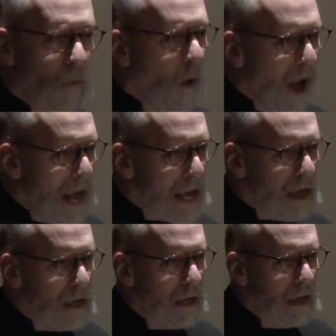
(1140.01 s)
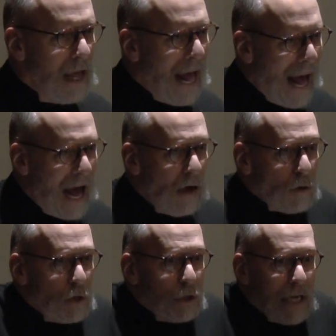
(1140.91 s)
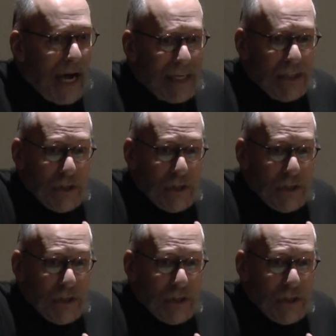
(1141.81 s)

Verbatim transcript: Why? How could God